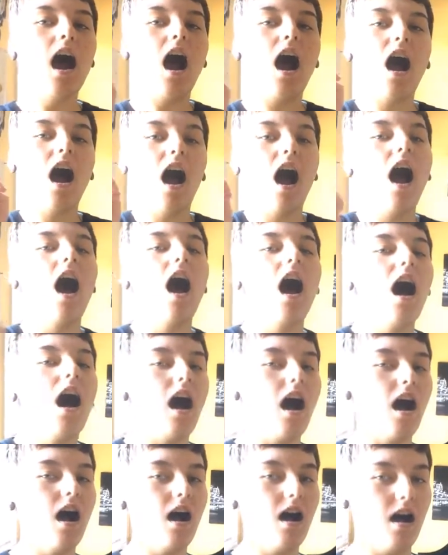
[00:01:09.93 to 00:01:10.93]
Ha
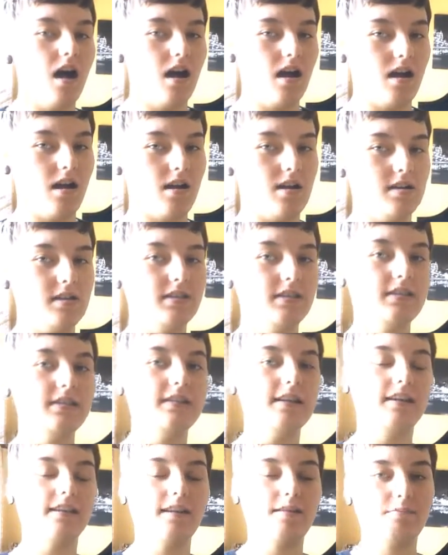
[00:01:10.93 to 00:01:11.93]
ha ha.
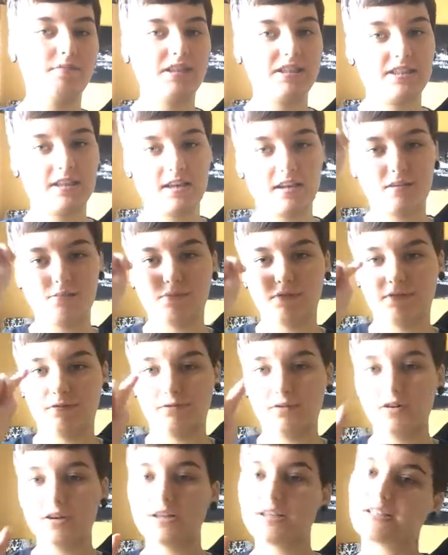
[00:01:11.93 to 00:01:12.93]
Now let me tell you,
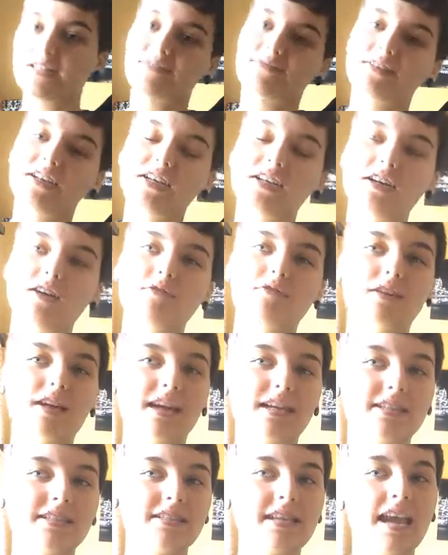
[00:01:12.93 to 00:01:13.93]
before this video
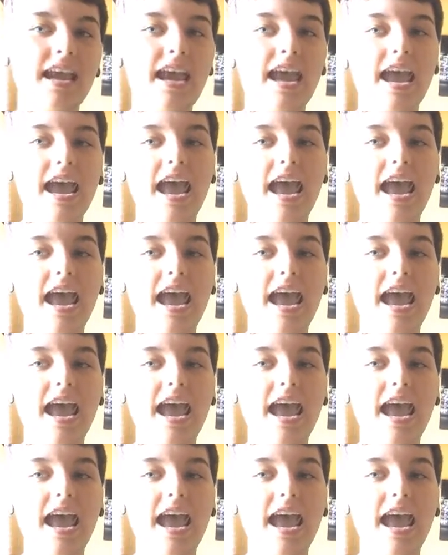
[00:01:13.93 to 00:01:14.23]
gets